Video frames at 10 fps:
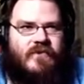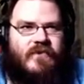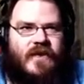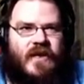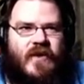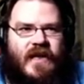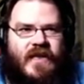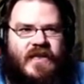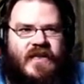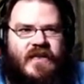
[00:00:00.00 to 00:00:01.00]
I can
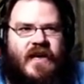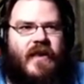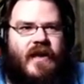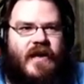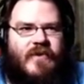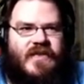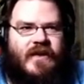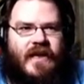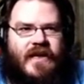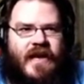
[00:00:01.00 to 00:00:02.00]
get how the game is a
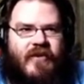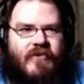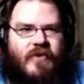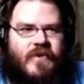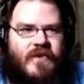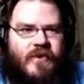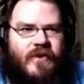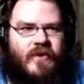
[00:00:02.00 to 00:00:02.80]
letdown for people who